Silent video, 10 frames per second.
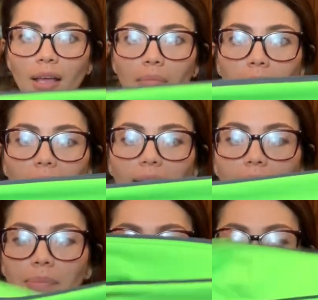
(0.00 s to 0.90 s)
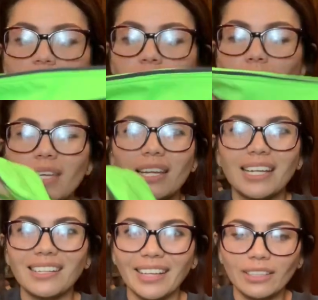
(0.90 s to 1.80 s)
But I picked it up for me and I
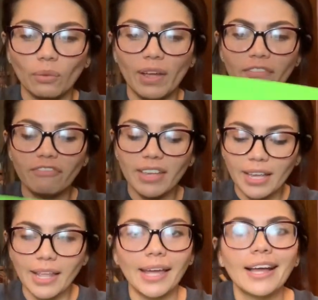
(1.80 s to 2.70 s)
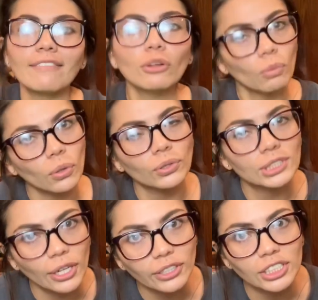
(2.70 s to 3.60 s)
didn't like the way it fit. And I have the world's
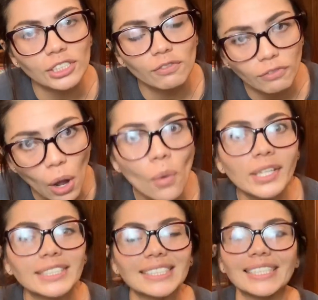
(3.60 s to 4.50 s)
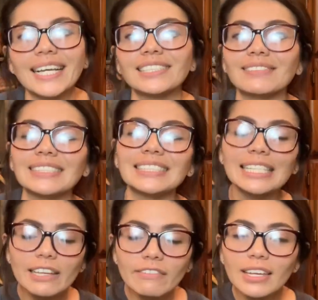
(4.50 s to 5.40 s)
largest phone. It's the size of a
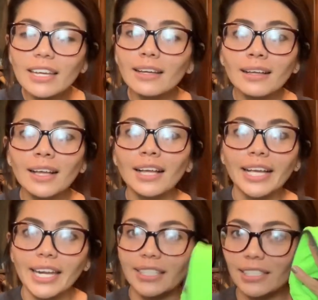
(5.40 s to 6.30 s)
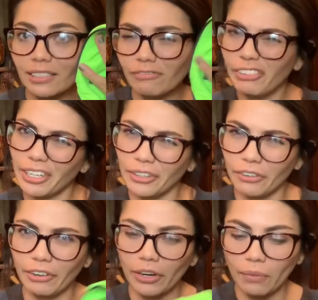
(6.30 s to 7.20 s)
T V. And it doesn't fit in here
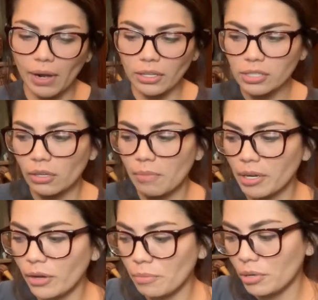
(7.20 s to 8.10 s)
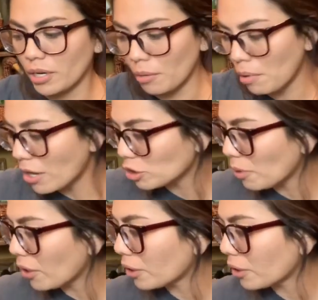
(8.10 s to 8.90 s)
very well. So I'm going to go ahead and put it on Poshmark.